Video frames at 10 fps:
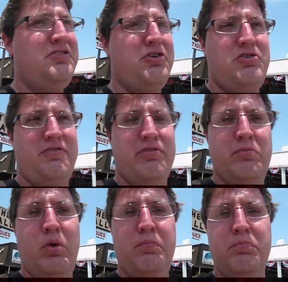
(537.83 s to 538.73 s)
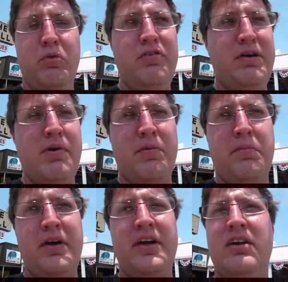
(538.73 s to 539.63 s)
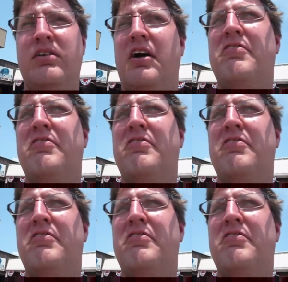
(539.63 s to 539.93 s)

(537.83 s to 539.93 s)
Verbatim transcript: searching for movie memorabilia. I